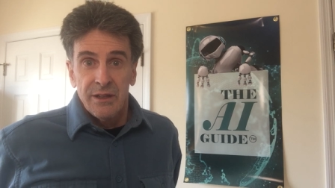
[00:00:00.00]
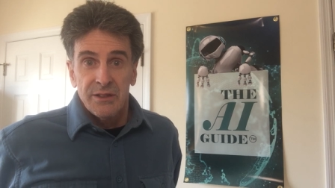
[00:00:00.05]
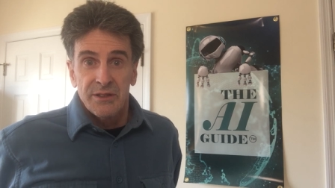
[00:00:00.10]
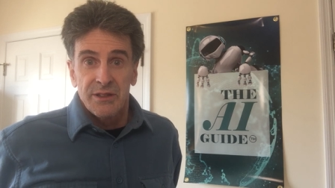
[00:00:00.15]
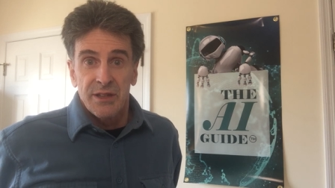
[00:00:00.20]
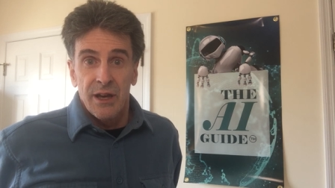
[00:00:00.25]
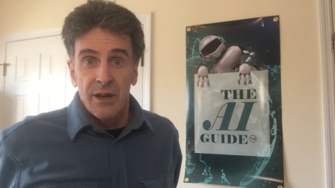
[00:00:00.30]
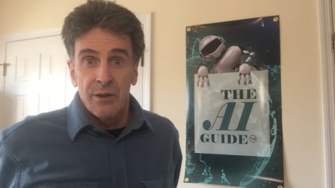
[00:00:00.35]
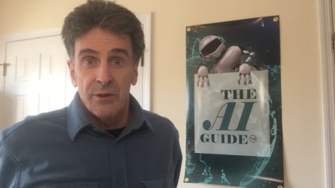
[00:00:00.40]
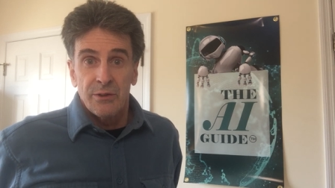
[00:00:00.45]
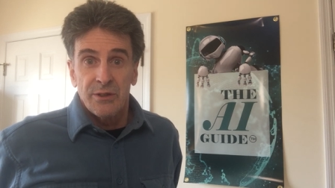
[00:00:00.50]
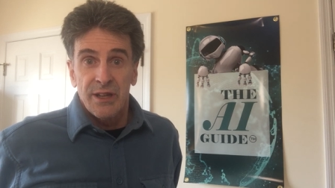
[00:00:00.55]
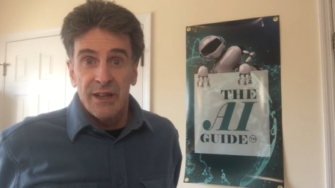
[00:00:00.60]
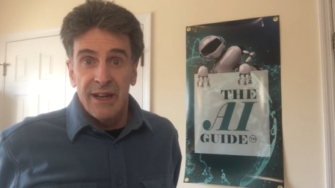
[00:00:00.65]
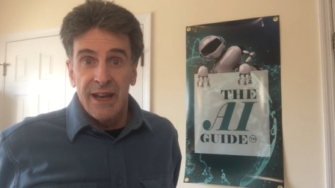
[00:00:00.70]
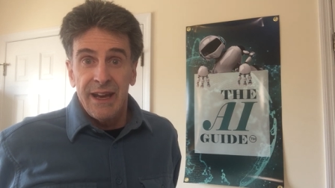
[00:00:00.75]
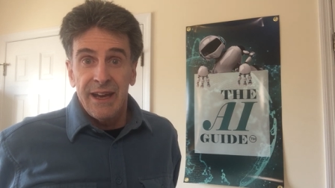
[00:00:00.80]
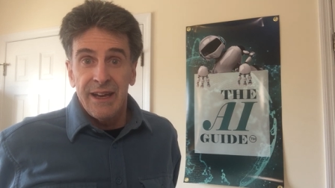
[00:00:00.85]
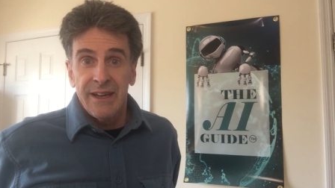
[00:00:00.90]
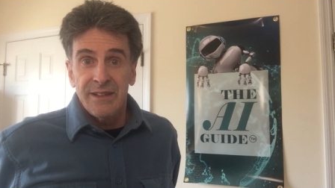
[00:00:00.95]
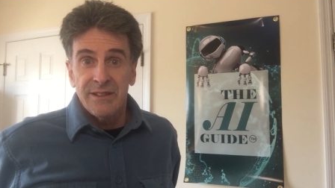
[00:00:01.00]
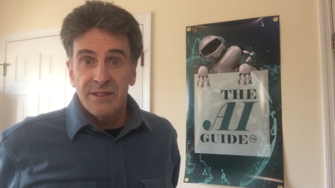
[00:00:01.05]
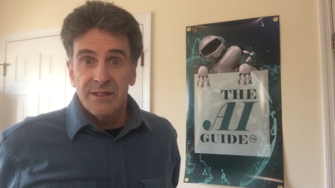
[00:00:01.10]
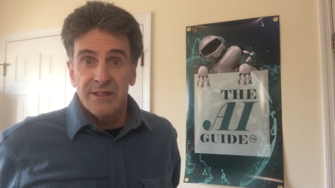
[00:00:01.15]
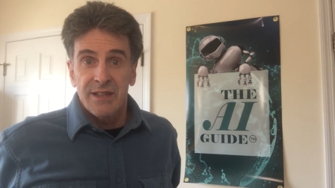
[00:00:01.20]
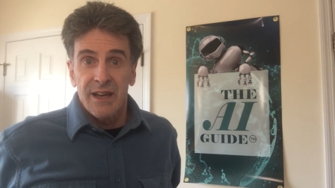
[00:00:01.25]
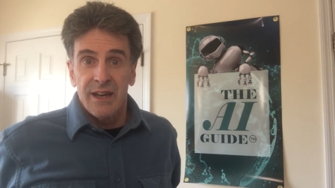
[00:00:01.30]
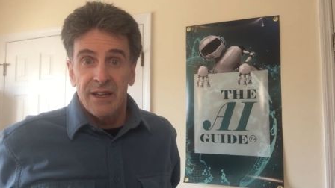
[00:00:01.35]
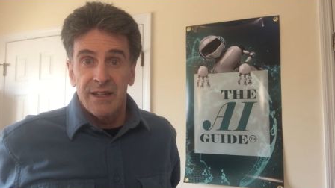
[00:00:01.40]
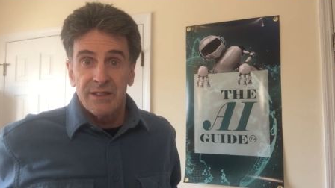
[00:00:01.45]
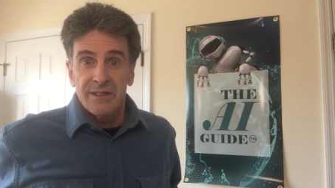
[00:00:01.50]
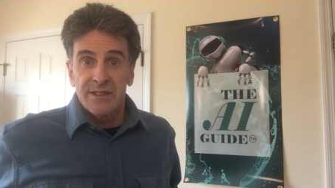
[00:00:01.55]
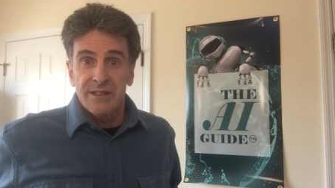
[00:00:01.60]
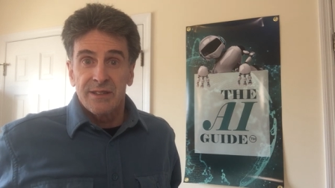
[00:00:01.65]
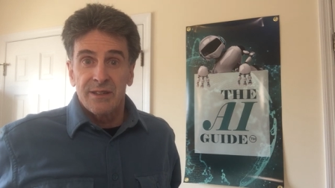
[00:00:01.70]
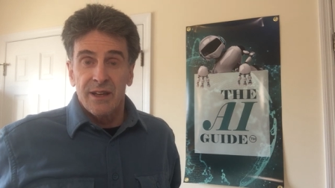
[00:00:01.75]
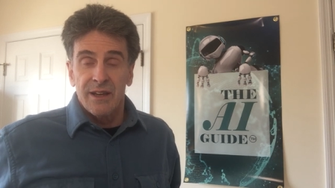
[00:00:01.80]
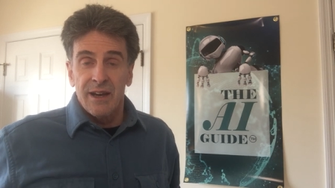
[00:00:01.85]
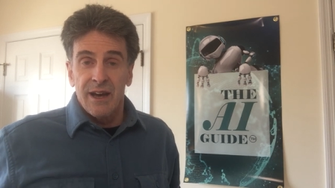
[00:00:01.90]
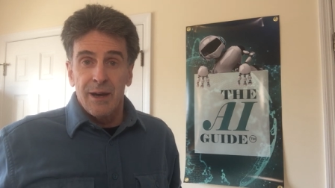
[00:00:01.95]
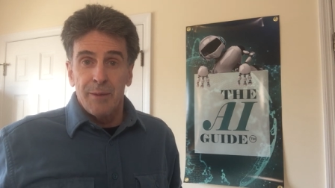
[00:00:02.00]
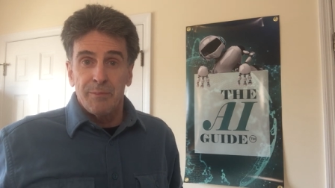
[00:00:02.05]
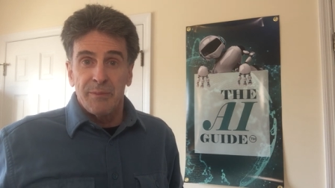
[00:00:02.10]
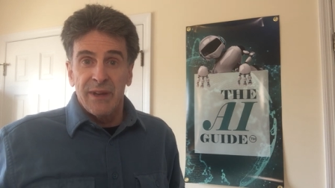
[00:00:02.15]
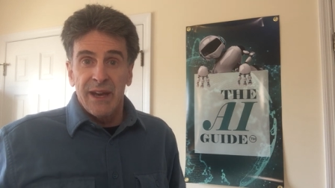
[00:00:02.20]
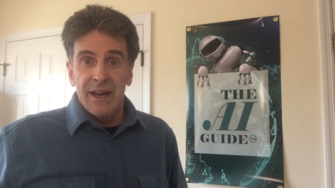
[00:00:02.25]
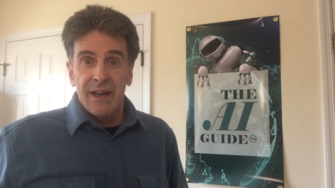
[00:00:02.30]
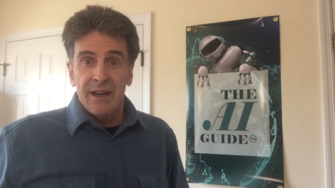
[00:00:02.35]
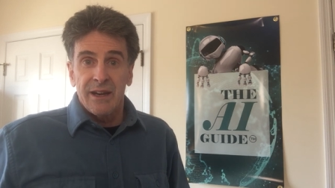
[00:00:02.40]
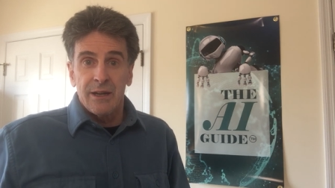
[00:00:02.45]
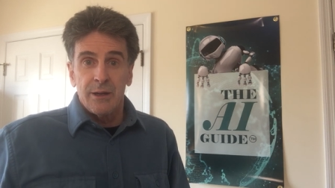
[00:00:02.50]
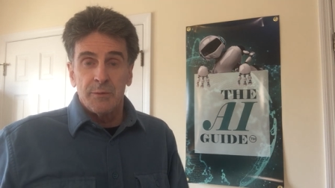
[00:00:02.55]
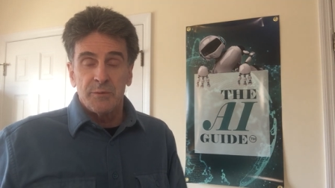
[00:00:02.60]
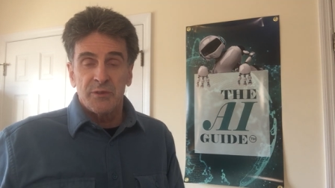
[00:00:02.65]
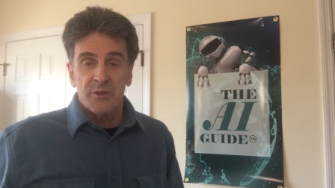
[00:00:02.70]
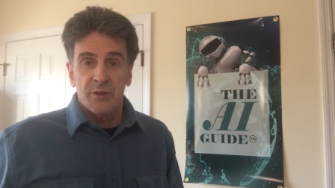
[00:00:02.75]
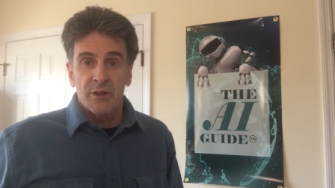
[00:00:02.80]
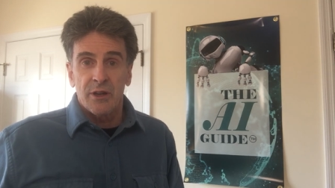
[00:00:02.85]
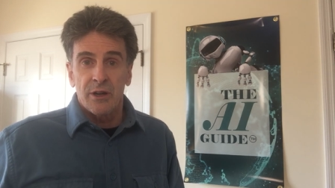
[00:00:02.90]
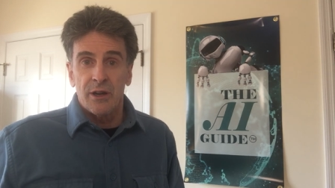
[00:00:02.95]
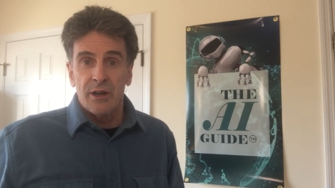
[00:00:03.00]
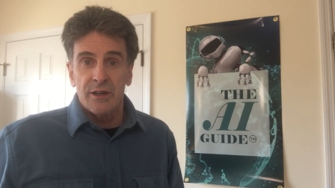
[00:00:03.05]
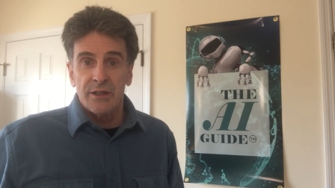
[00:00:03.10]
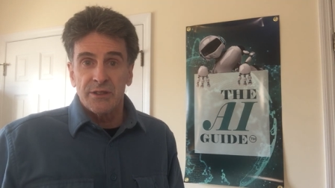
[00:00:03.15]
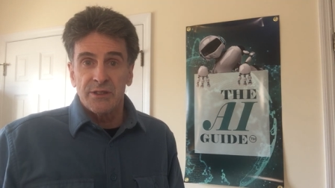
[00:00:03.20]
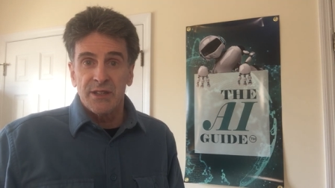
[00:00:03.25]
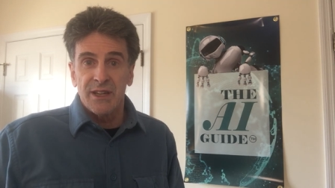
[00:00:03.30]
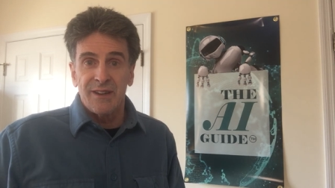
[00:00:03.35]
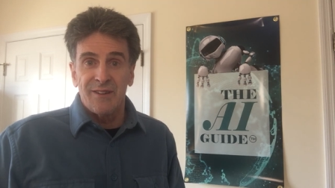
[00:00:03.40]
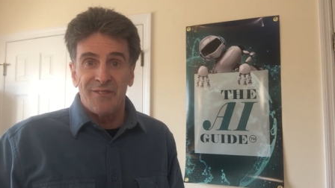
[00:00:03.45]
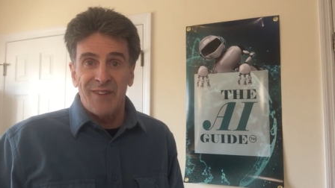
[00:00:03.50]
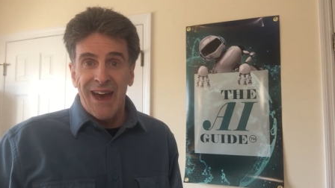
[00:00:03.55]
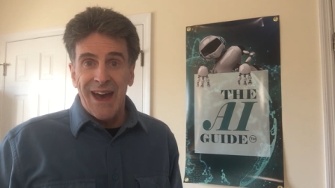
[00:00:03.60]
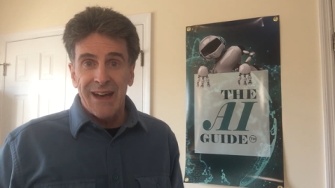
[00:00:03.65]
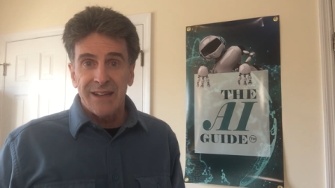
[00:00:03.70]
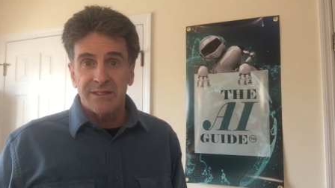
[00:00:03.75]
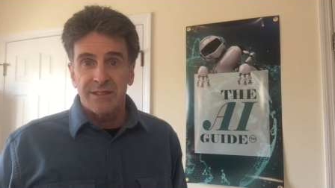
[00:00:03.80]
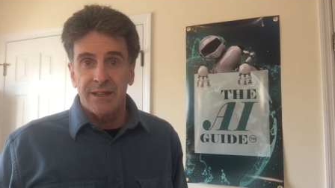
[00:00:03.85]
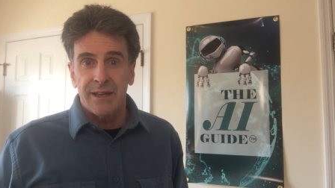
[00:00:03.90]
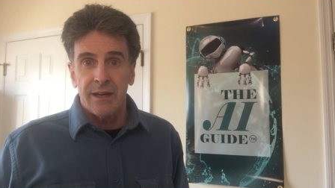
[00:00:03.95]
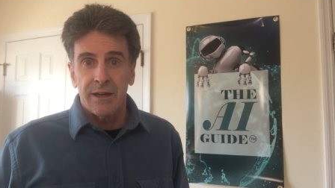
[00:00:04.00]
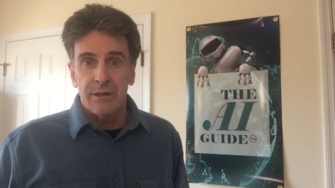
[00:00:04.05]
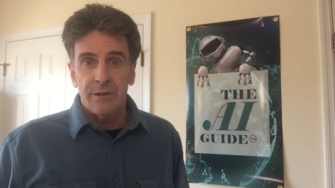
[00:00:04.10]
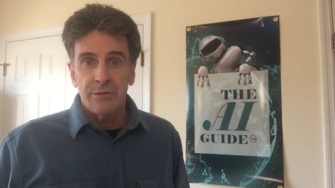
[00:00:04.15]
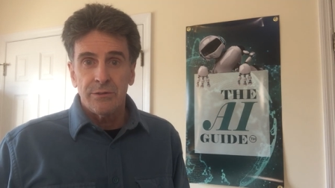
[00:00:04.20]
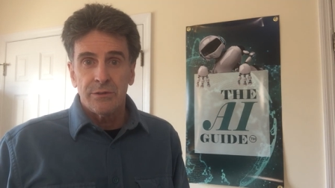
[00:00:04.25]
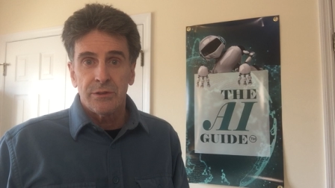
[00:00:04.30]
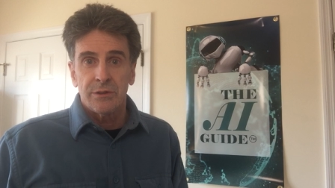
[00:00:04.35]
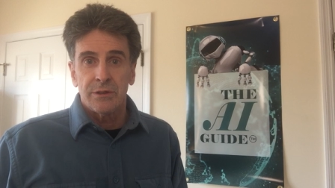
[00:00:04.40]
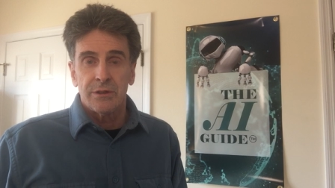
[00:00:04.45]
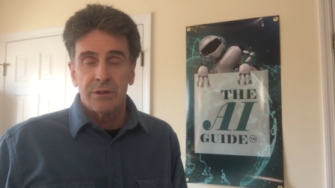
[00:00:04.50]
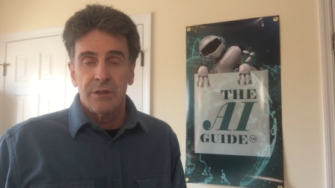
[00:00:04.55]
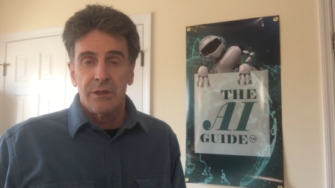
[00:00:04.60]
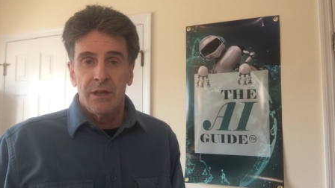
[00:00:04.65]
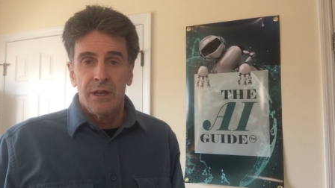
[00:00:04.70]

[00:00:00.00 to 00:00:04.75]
So today's uh, update comes courtesy of Axios.